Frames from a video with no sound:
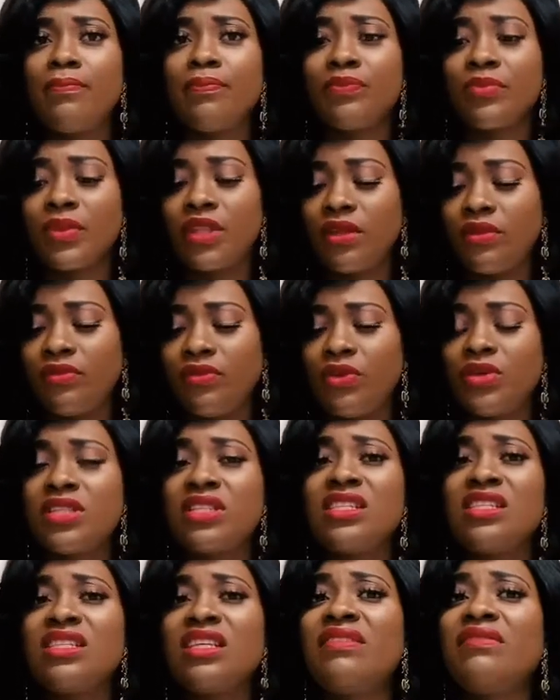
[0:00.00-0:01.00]
for instance, if
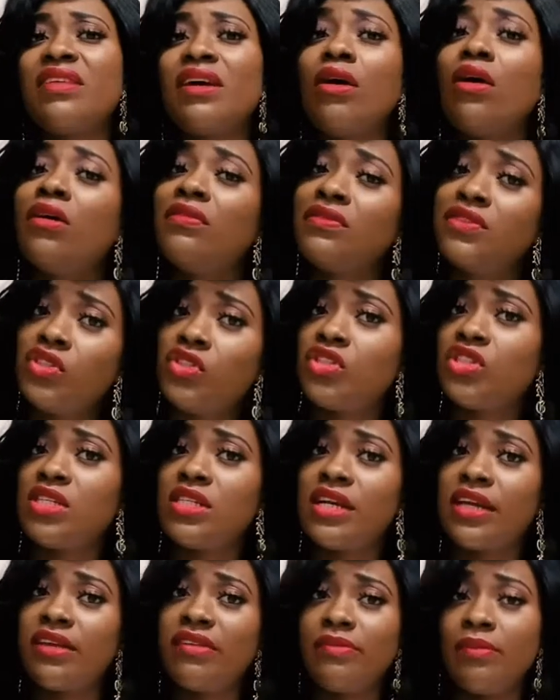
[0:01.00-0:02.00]
the off duty that you've
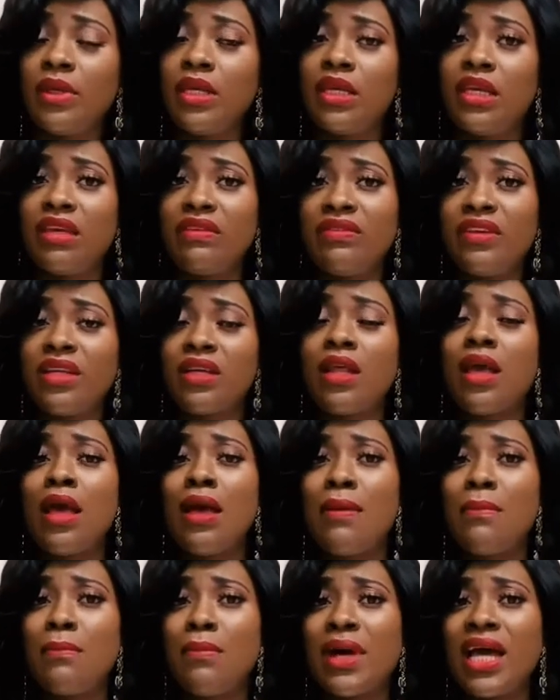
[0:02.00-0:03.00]
been given
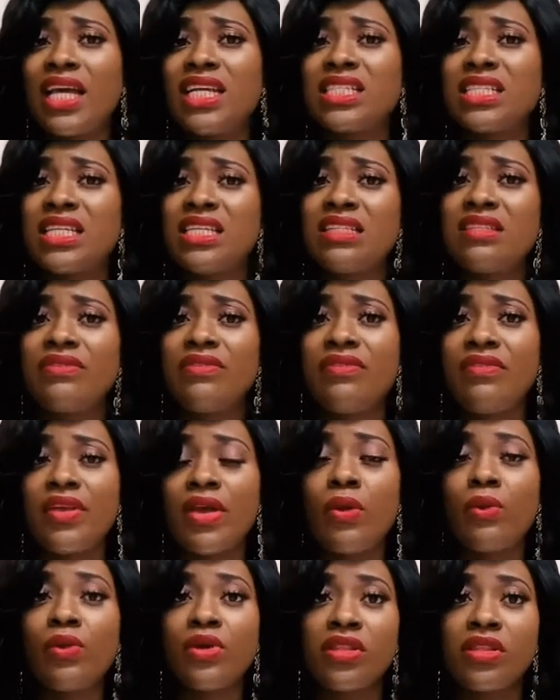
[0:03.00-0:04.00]
might interfere with
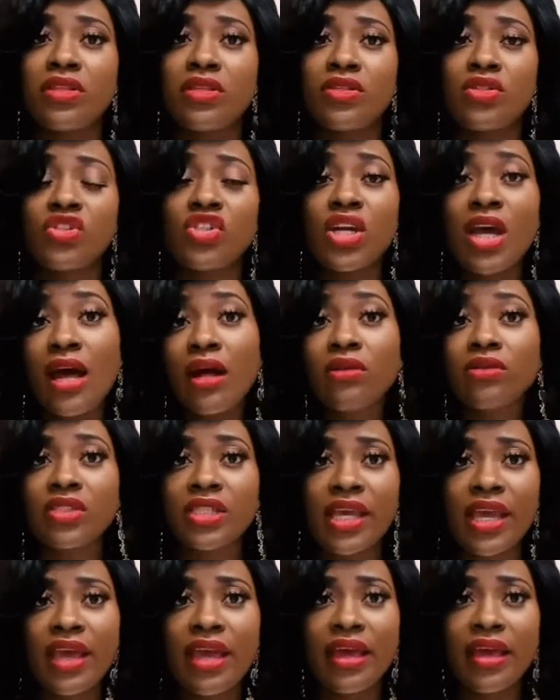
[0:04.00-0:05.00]

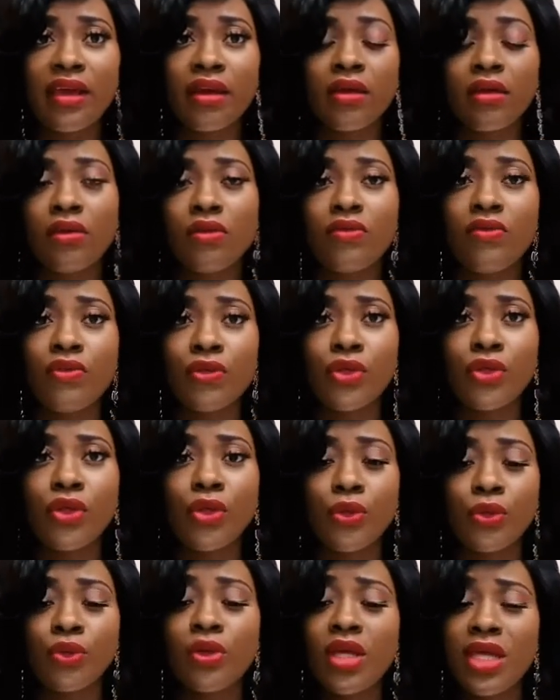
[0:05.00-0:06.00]
childcare for you.
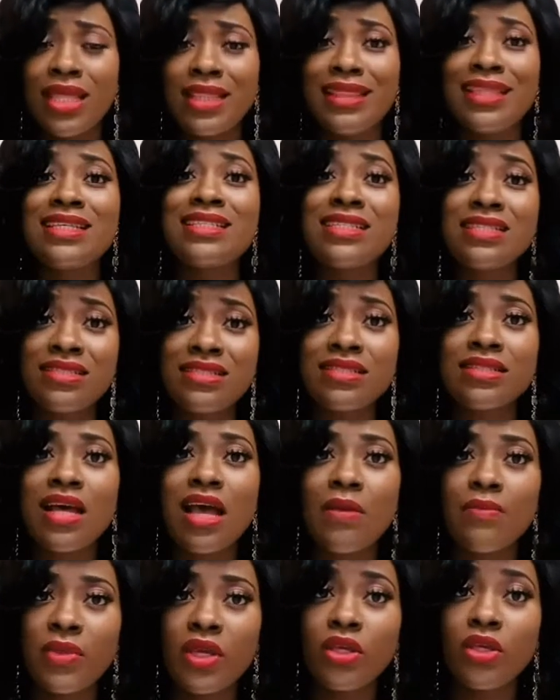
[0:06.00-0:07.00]
This is the time that
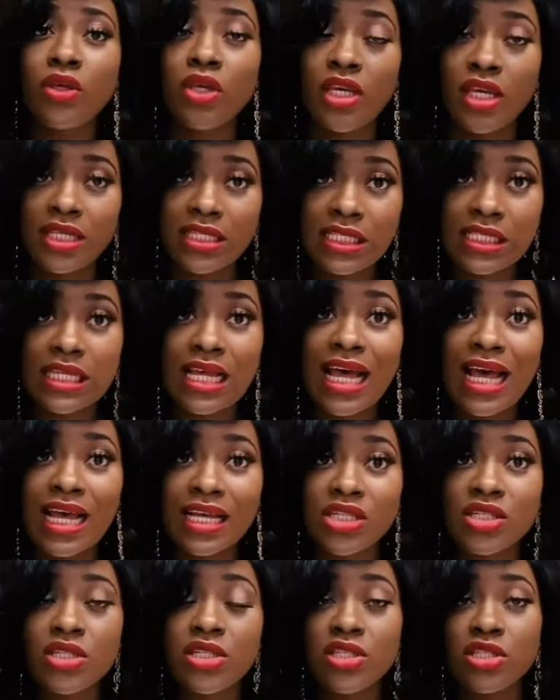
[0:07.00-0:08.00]
you get to actually
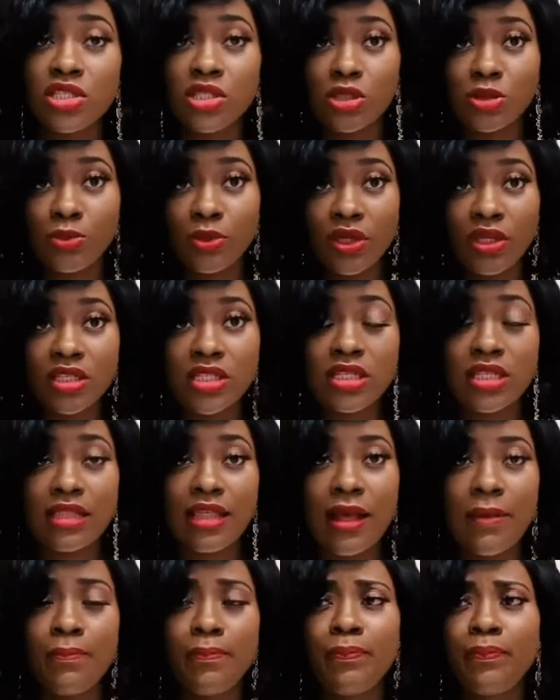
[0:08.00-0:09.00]
speak to them.
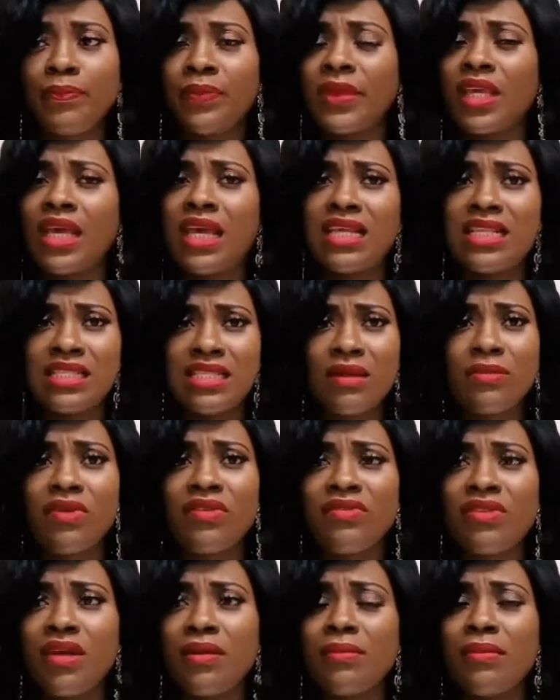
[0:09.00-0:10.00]
And some of them
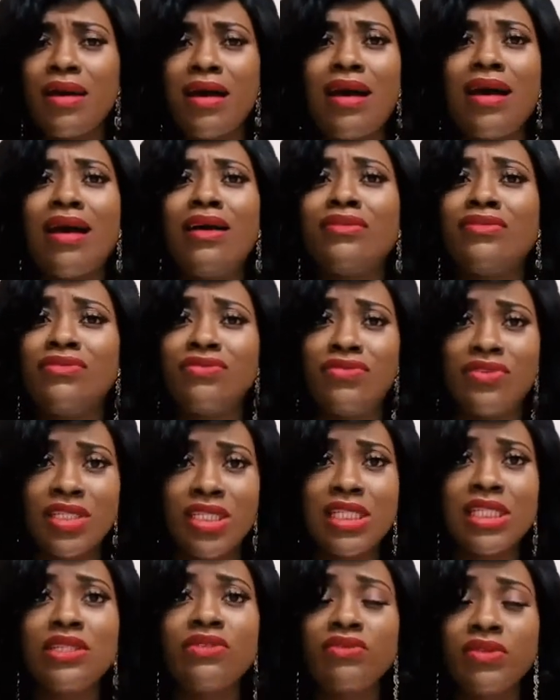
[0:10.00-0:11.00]
are really,
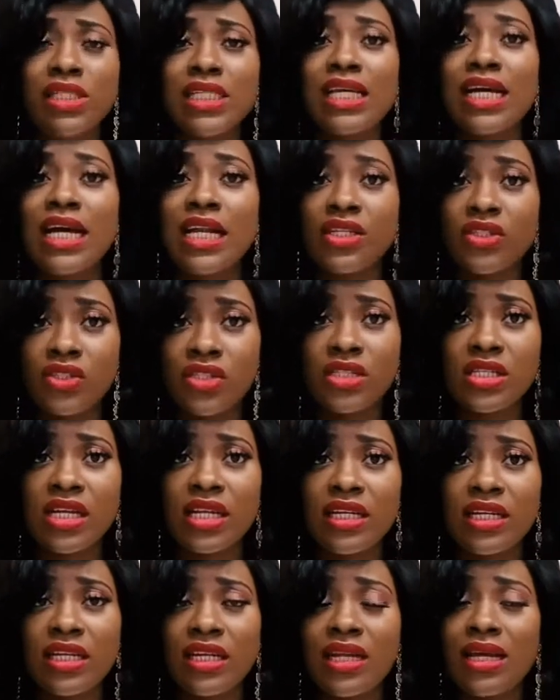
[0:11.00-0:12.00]
really understanding.
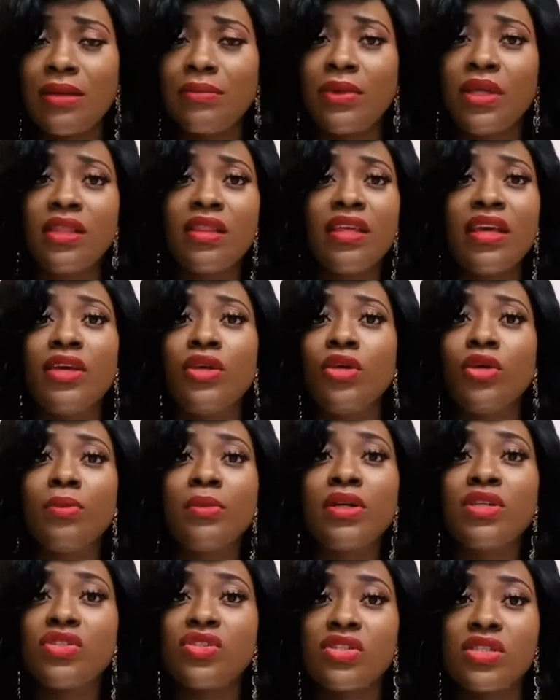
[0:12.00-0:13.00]
I mean, they're human
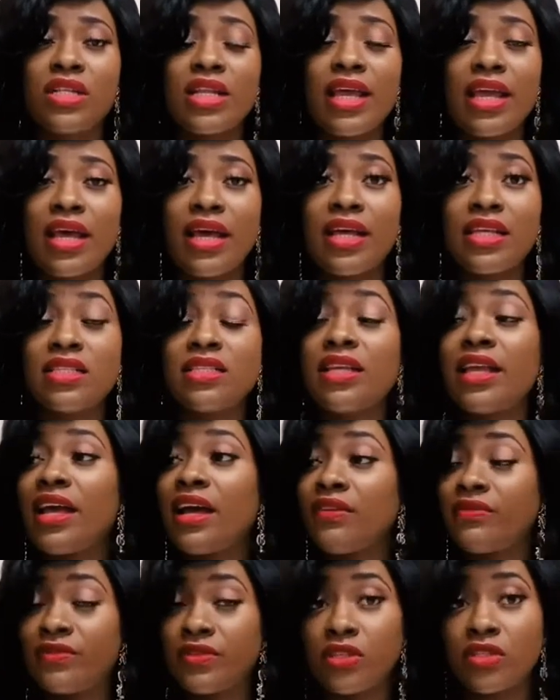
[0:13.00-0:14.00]
just like us. They have
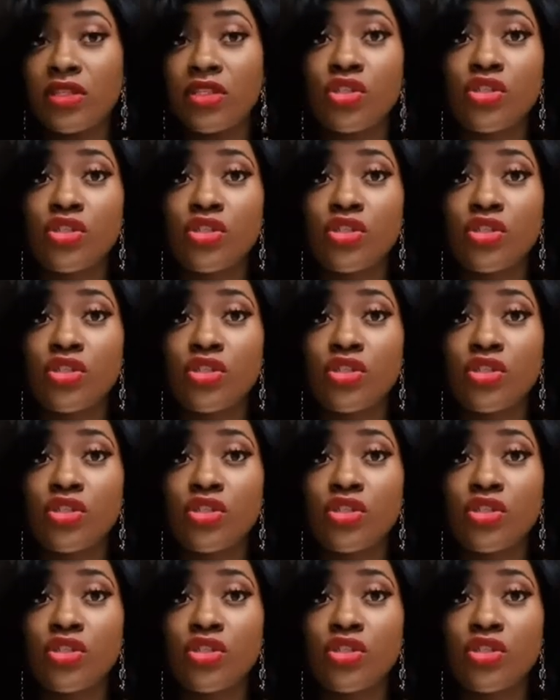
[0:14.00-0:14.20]
such